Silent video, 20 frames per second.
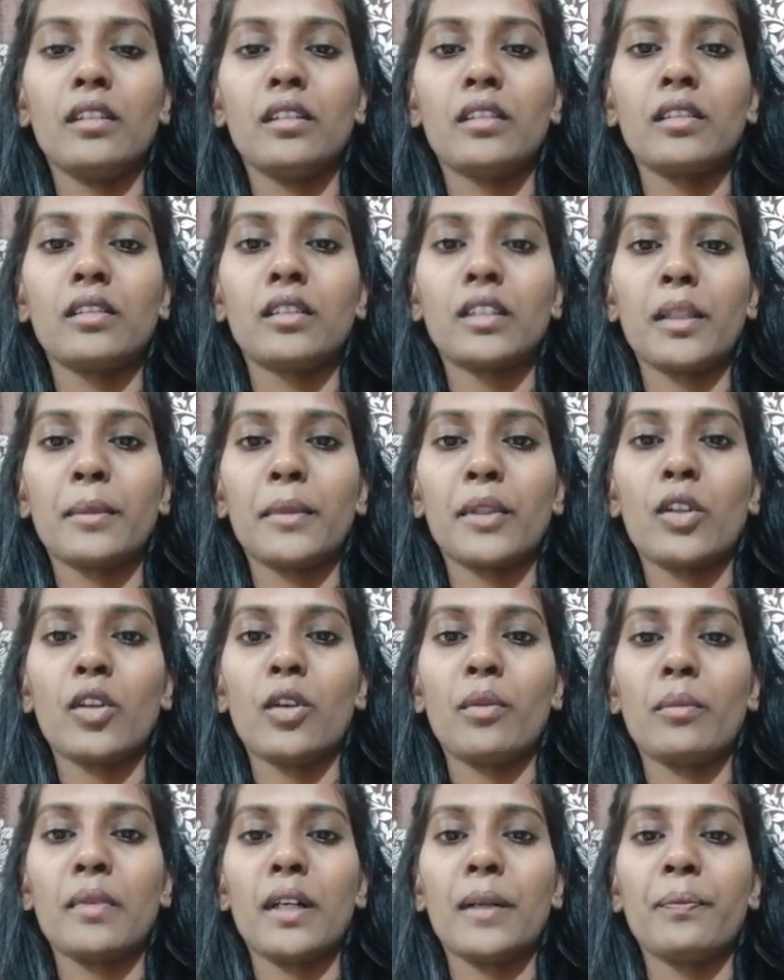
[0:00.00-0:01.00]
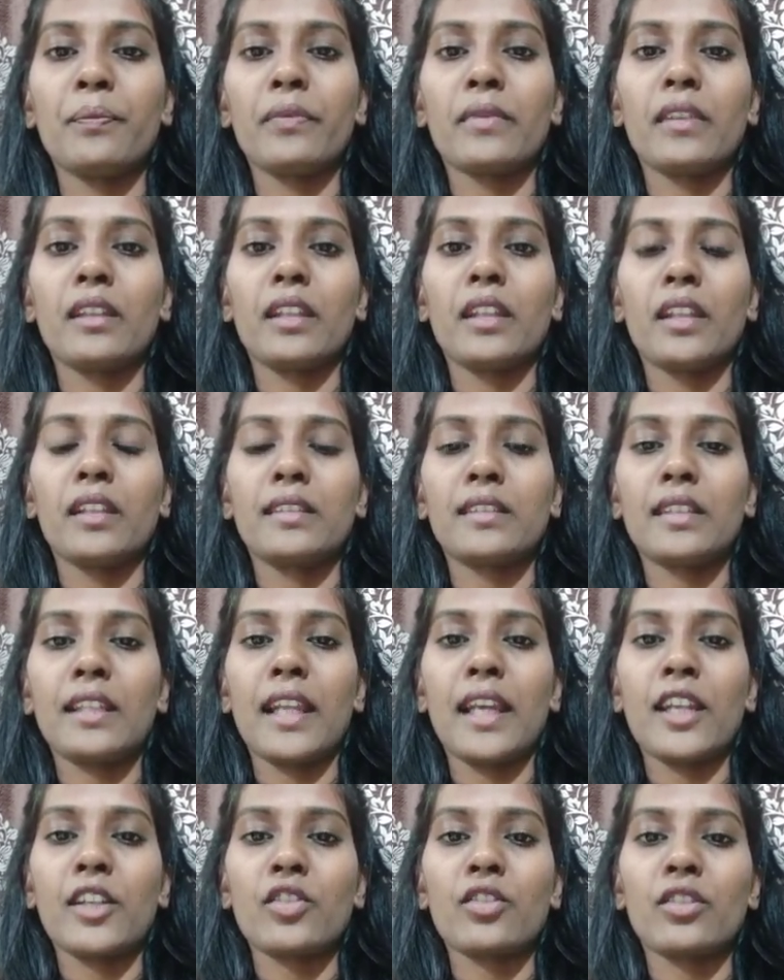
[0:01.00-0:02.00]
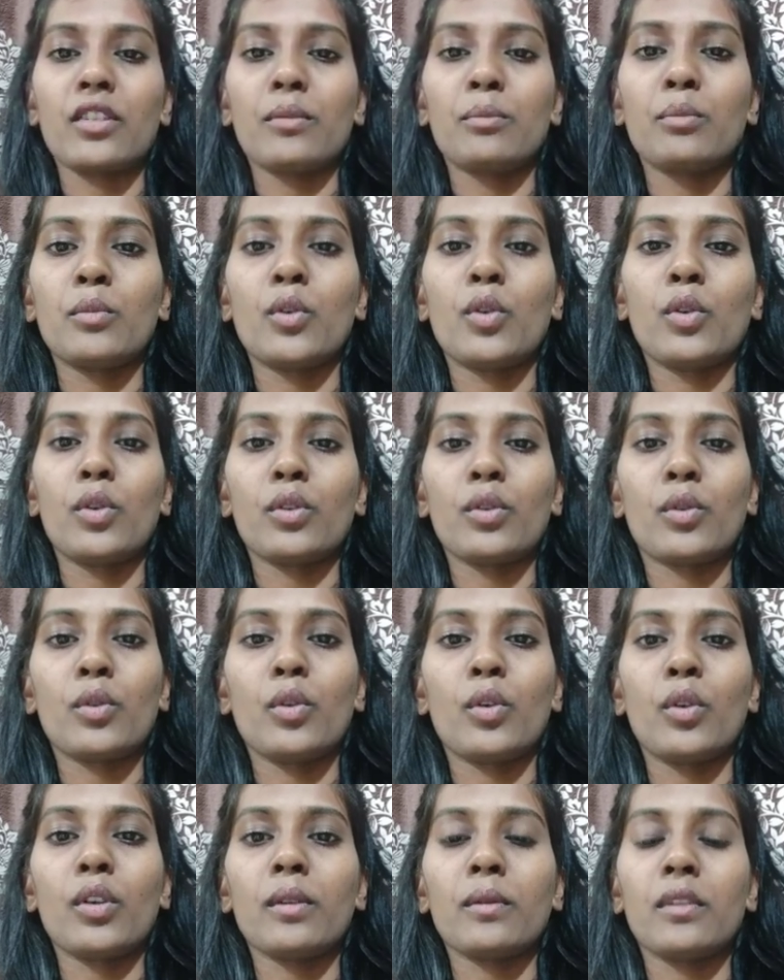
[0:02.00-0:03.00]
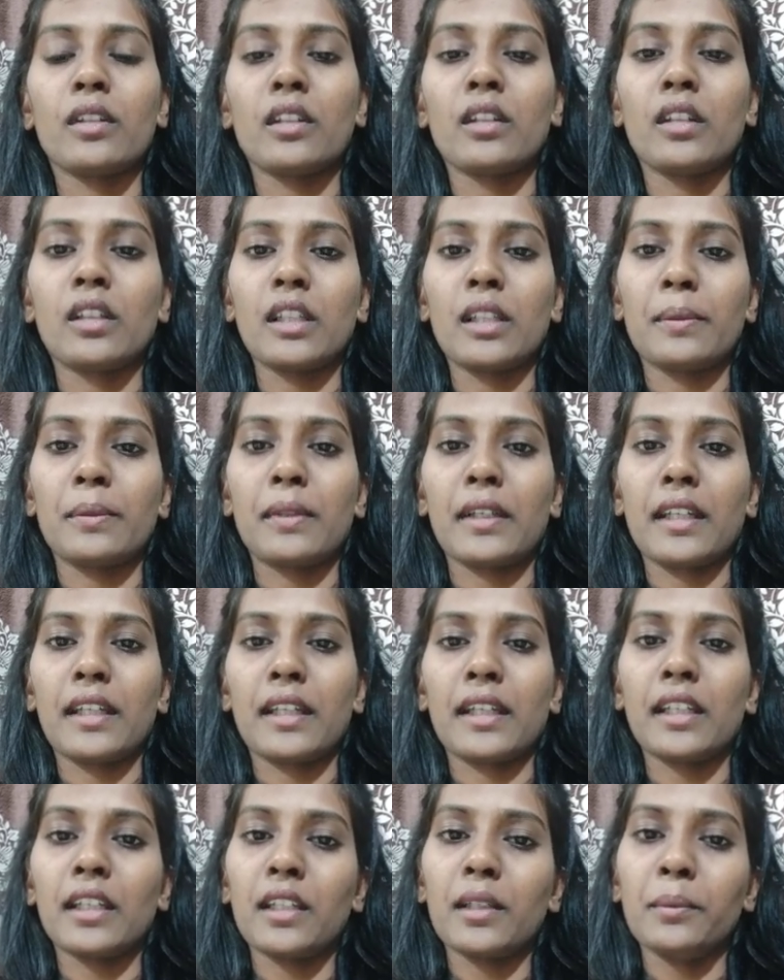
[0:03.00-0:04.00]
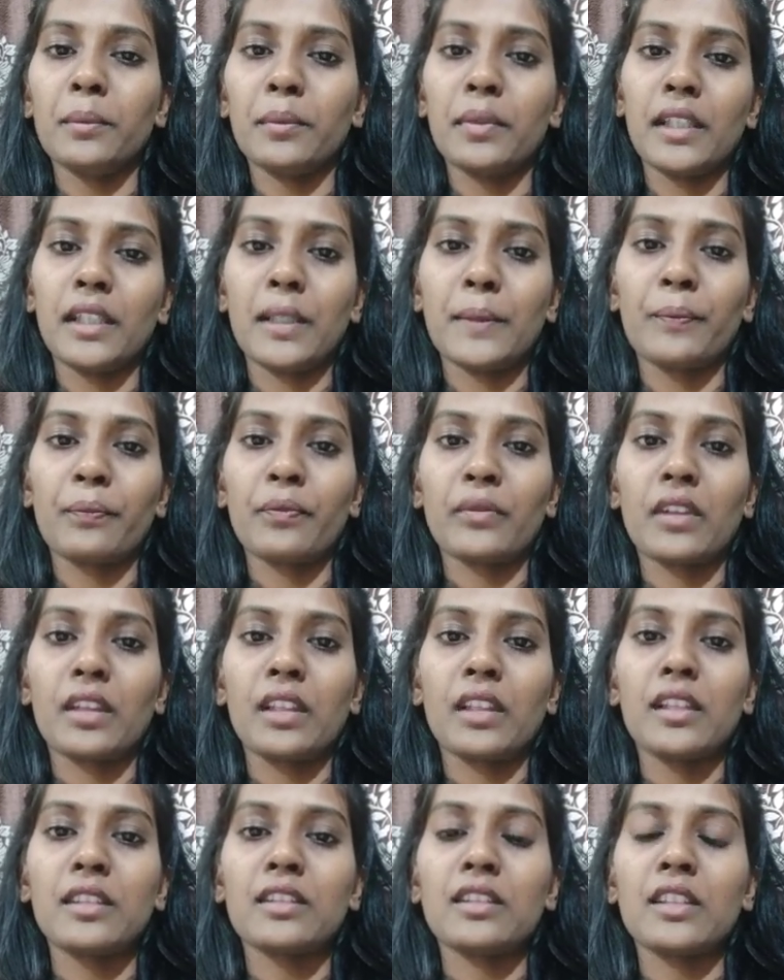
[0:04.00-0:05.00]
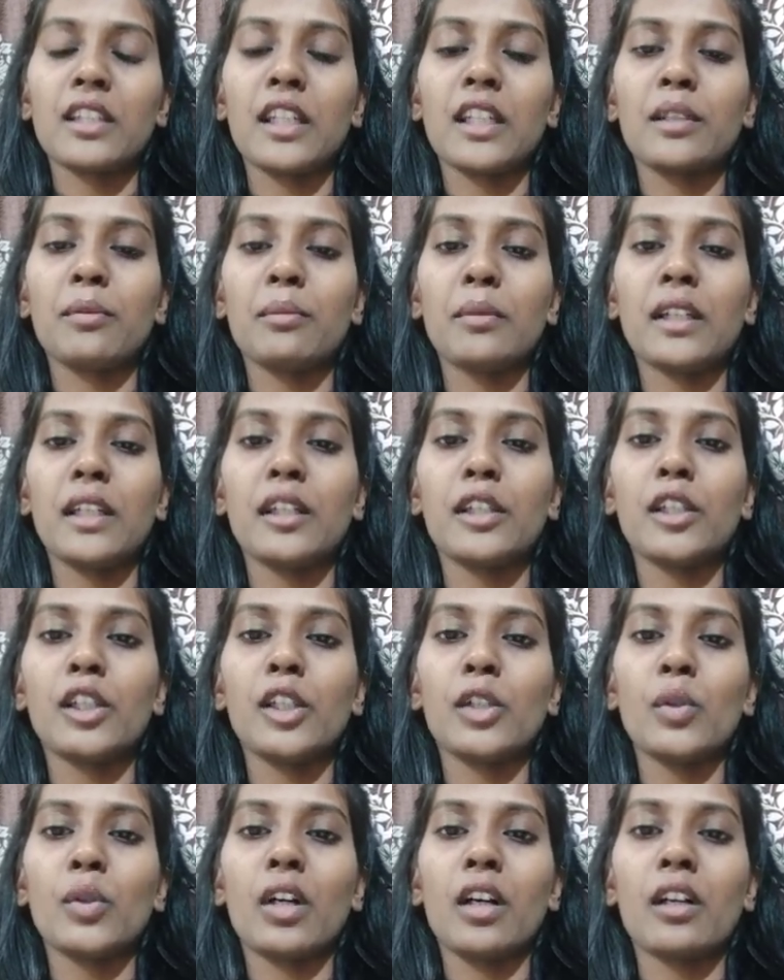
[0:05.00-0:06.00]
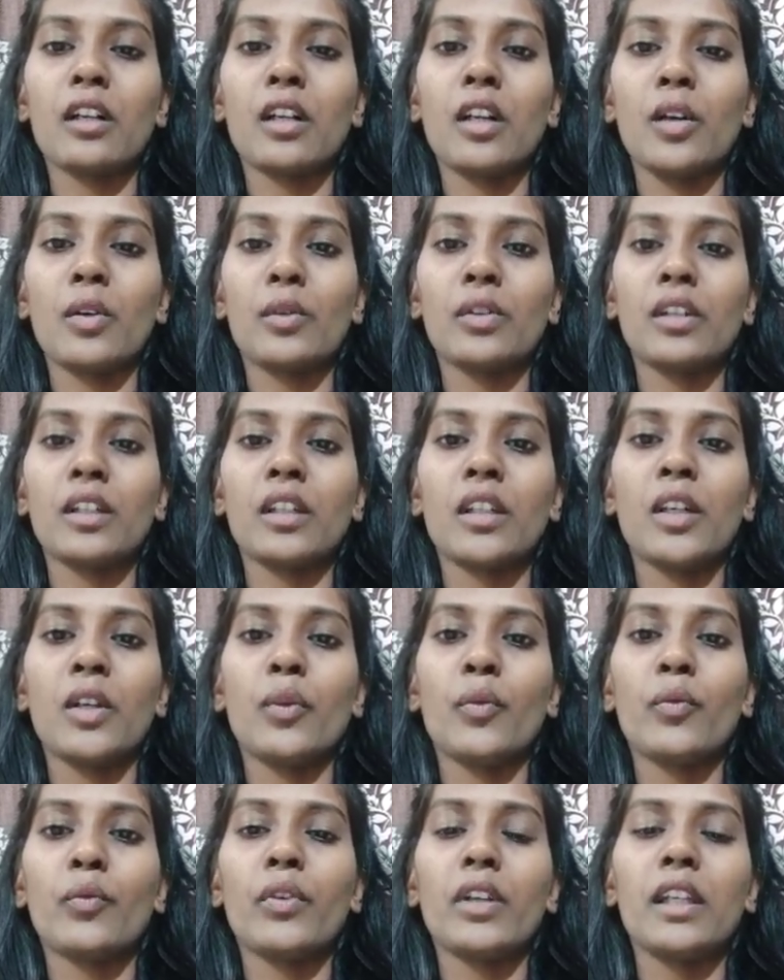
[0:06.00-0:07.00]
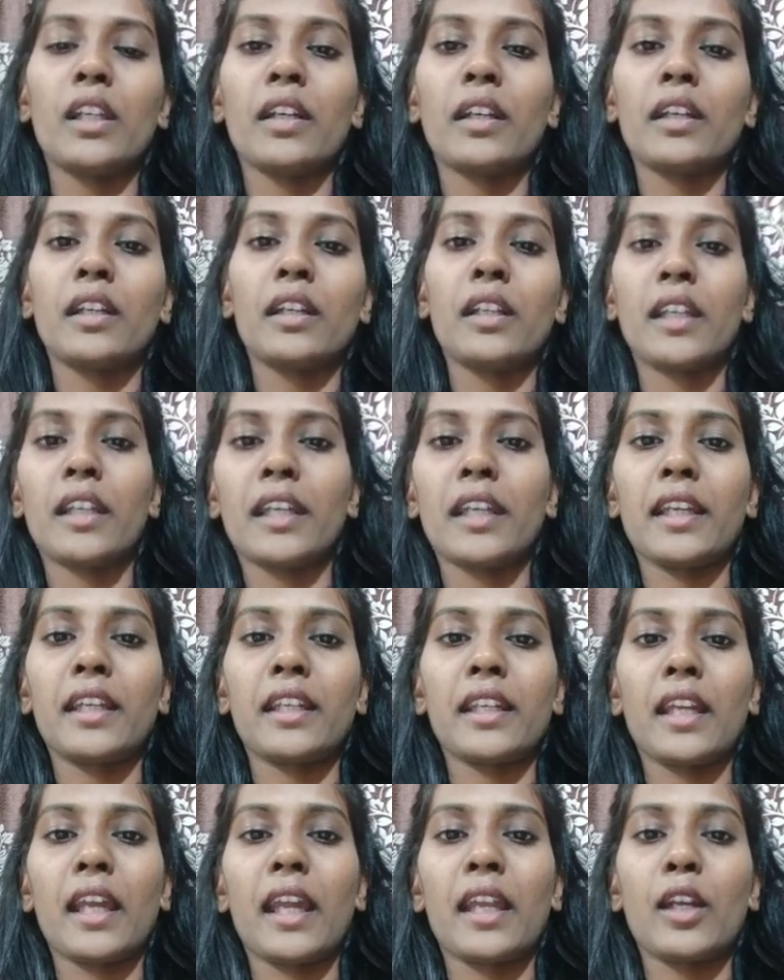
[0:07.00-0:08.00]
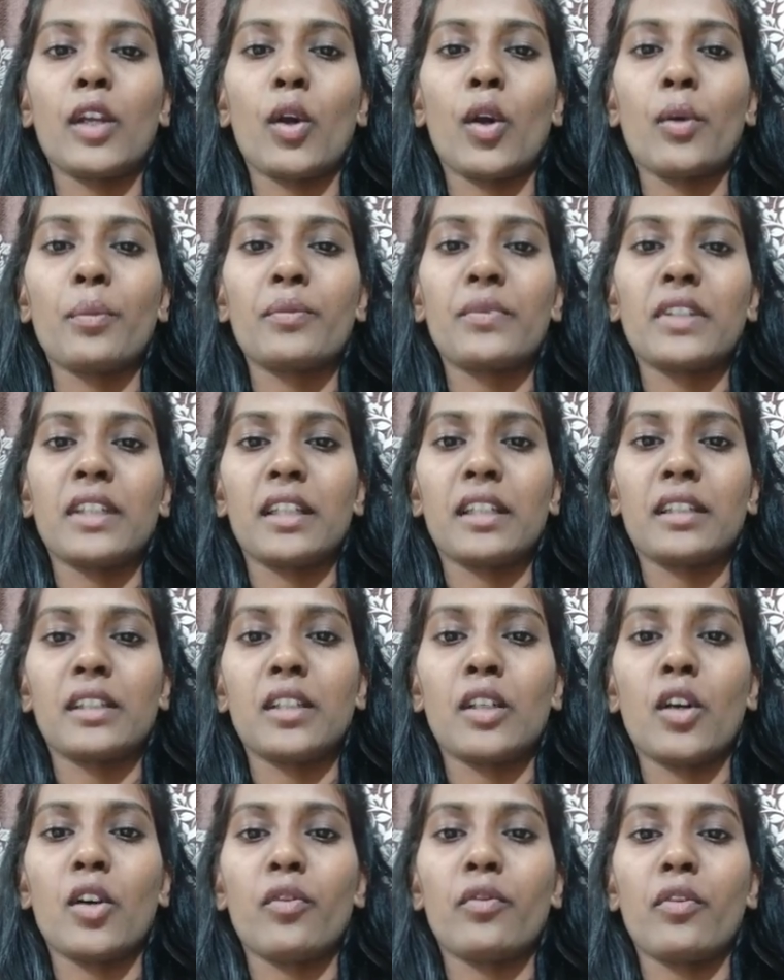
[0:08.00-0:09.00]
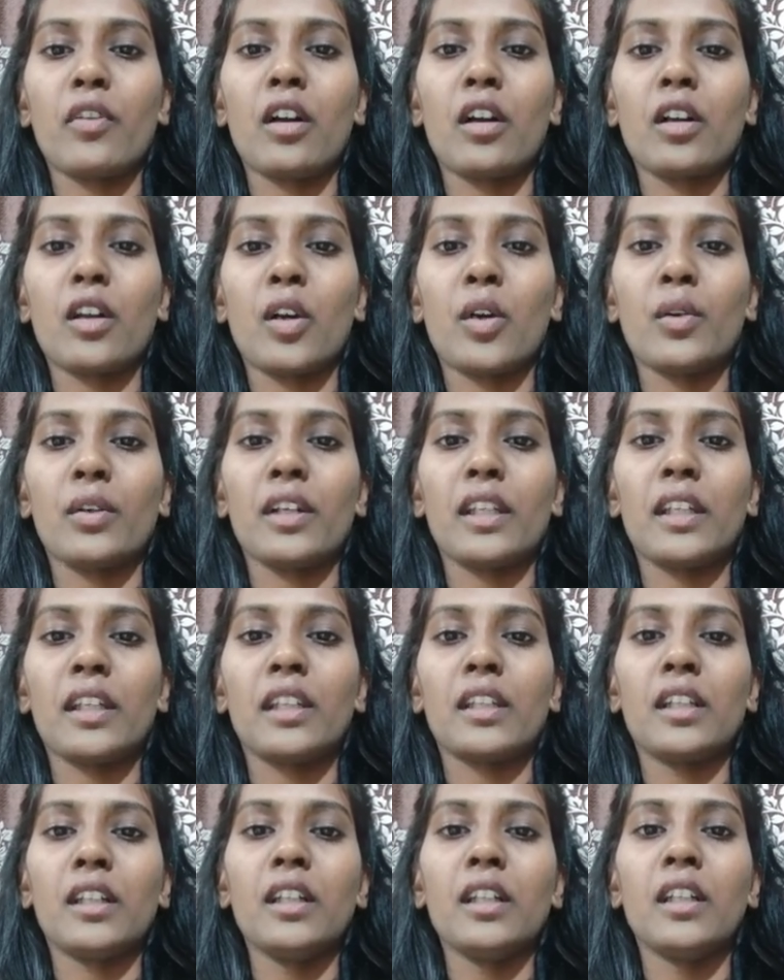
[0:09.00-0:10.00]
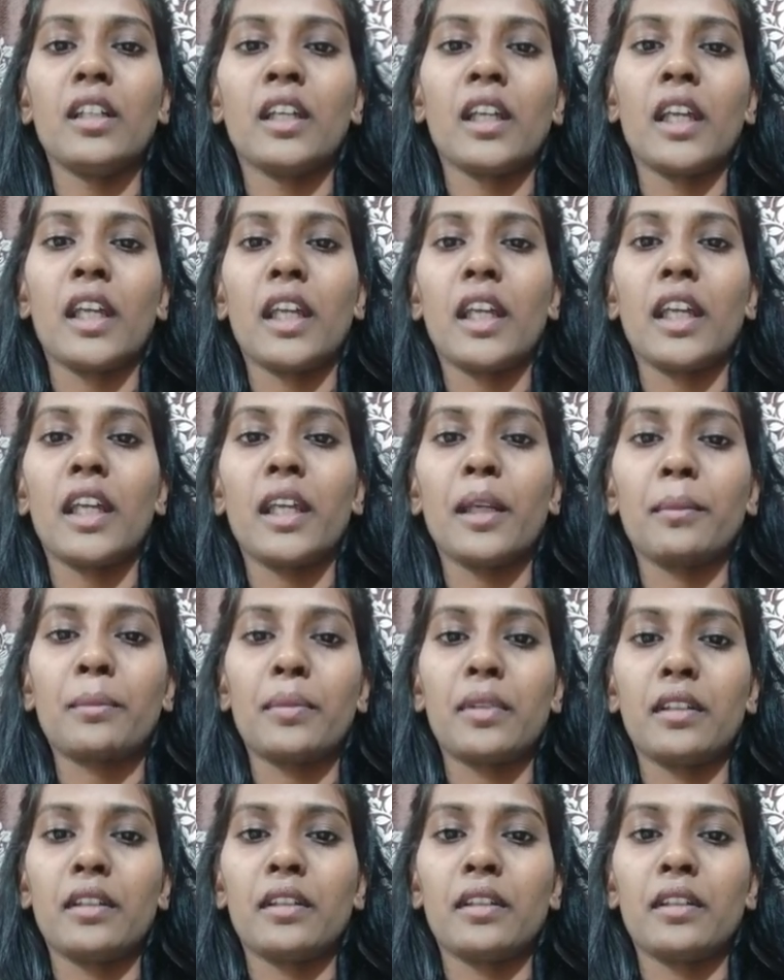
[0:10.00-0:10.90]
semicomma / more code curly bracket complete. The statement new account will create an object of account in a heap.